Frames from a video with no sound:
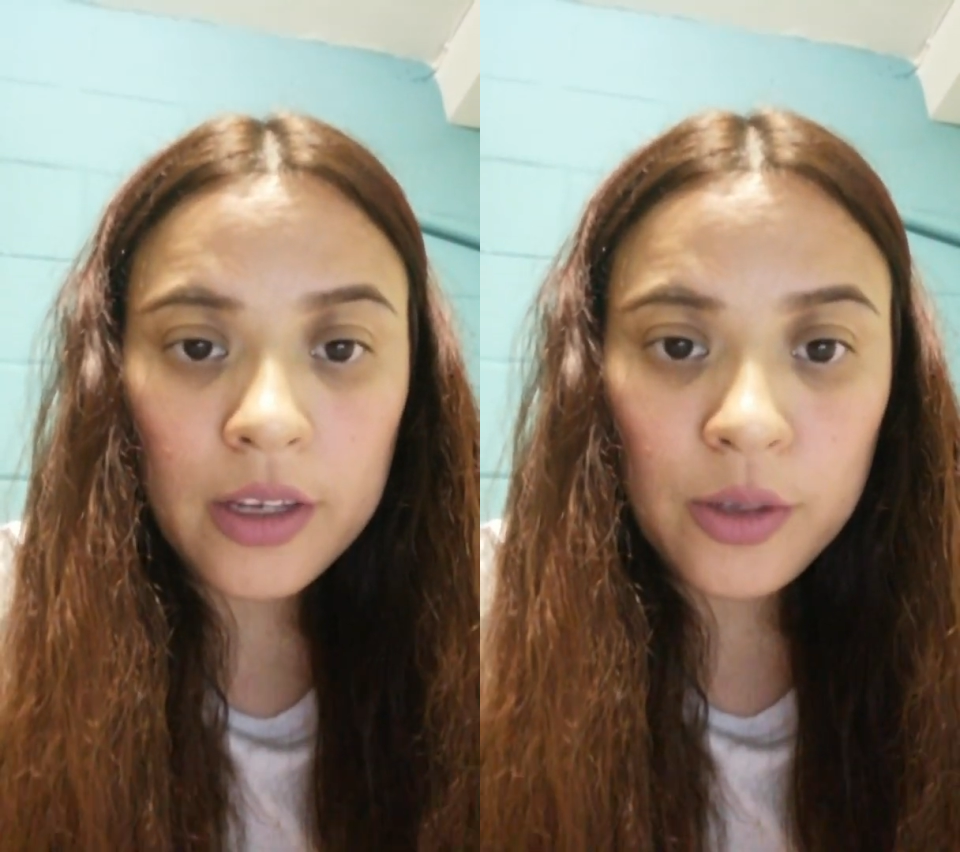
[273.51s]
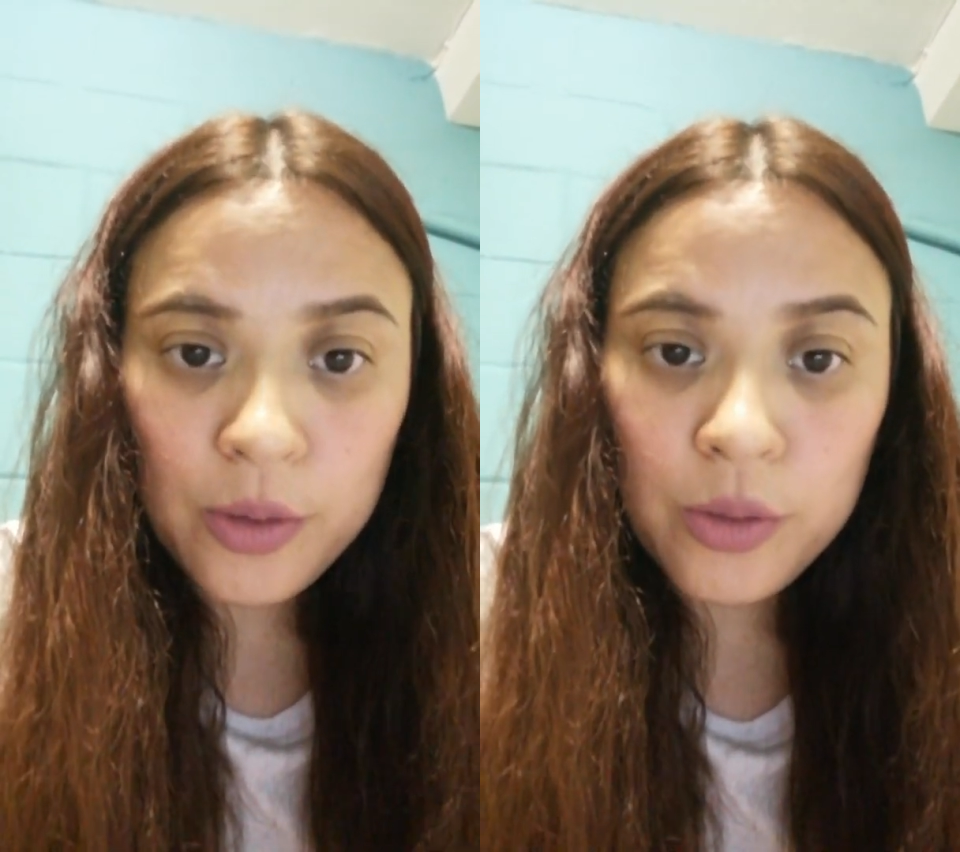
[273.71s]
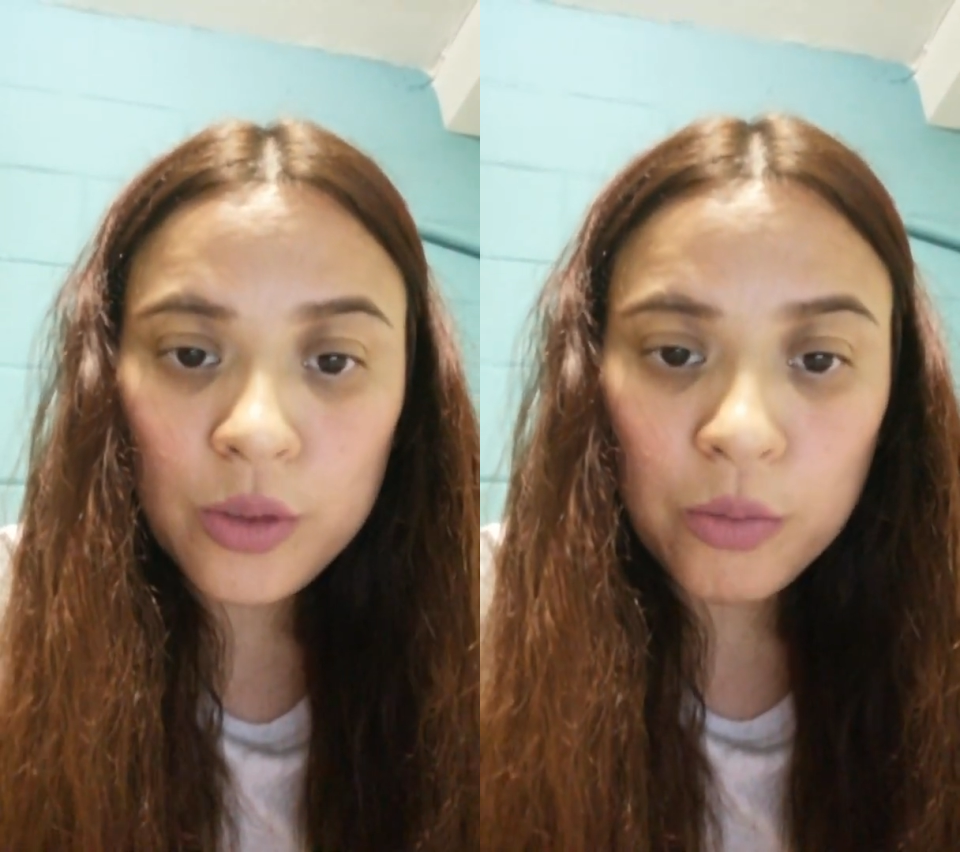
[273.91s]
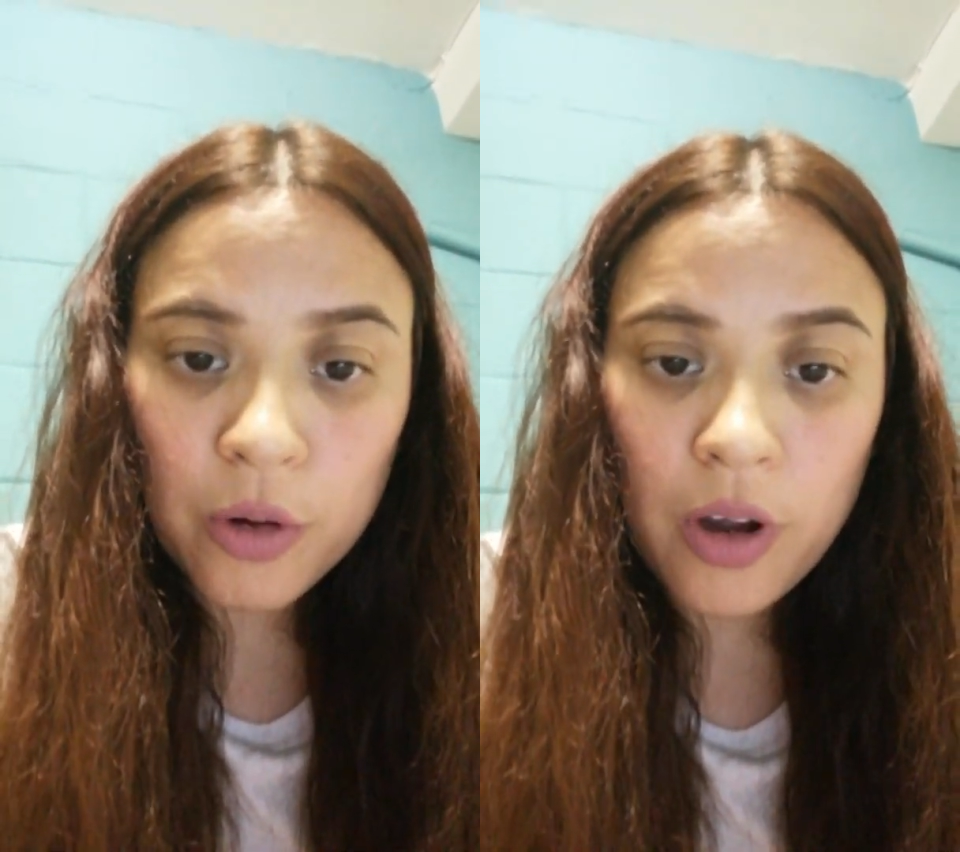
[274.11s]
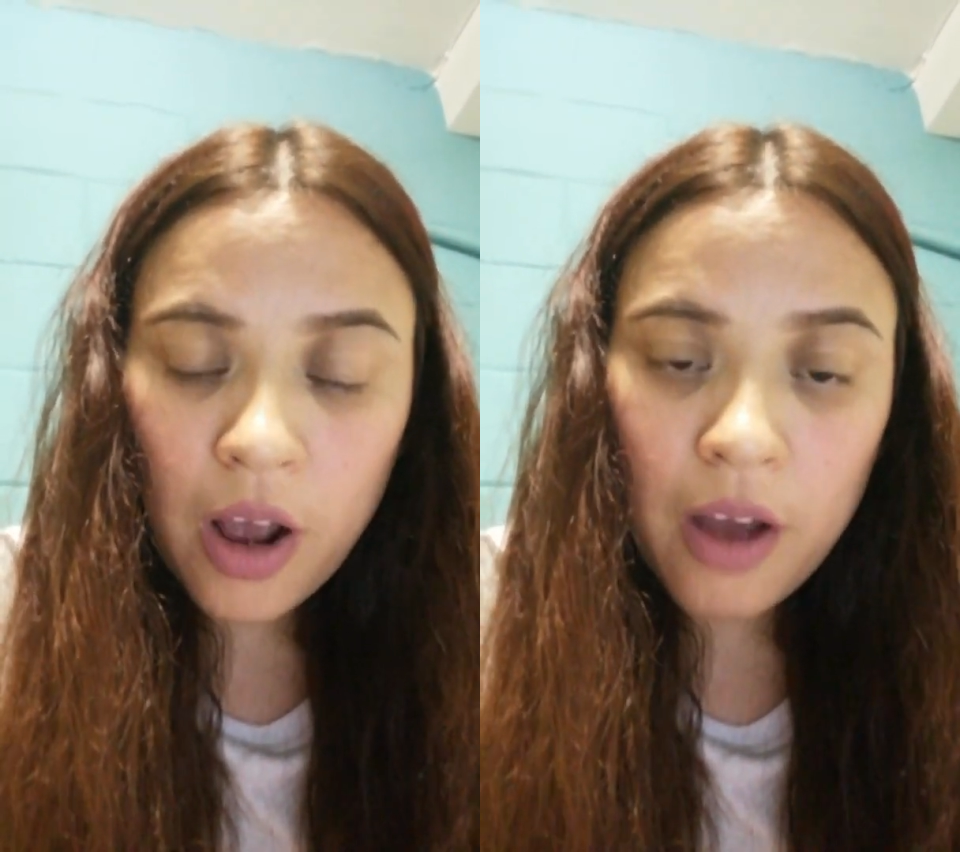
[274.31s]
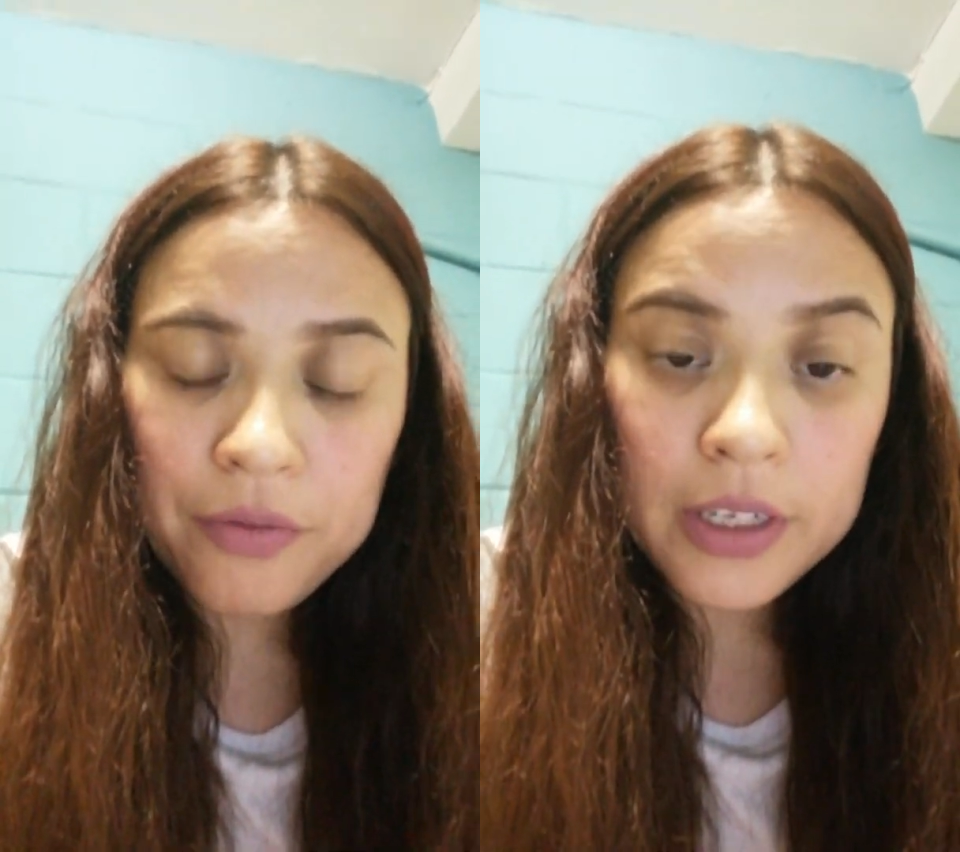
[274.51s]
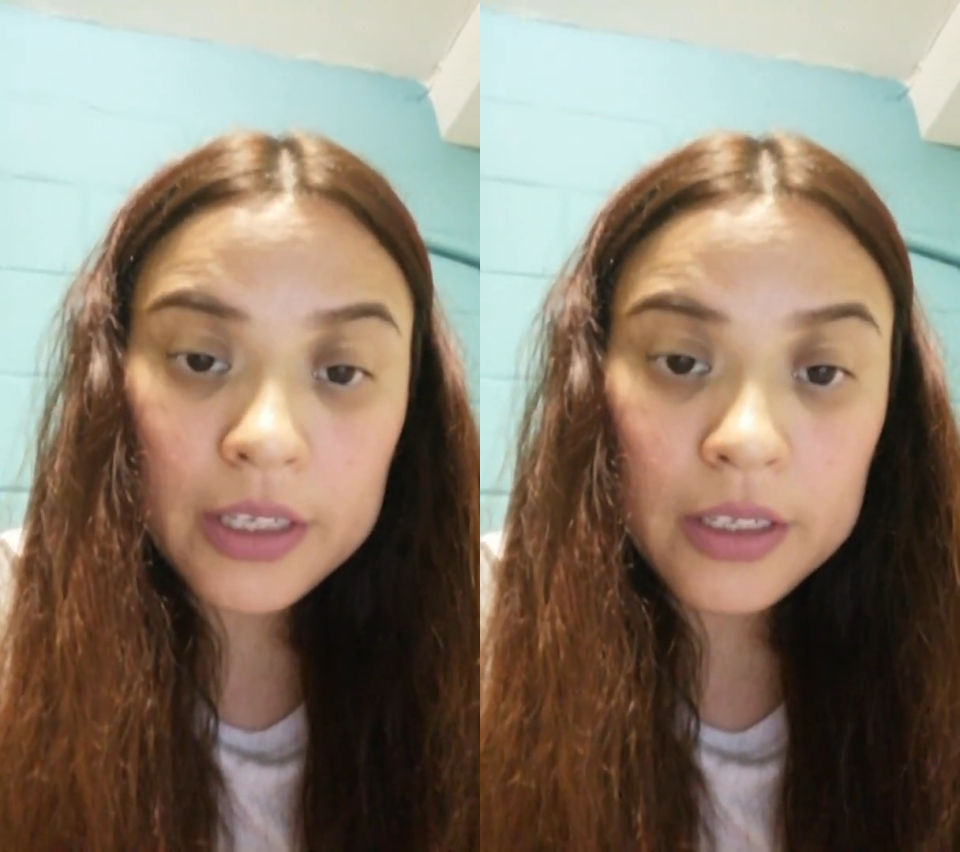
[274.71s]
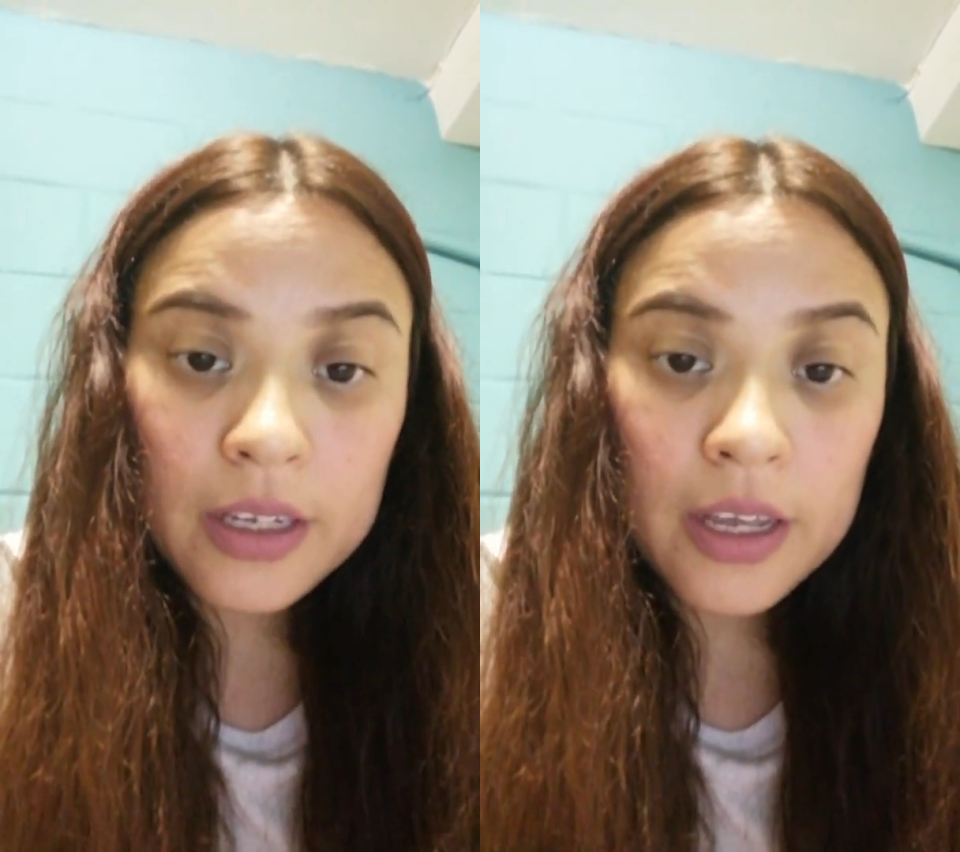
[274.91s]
use more often,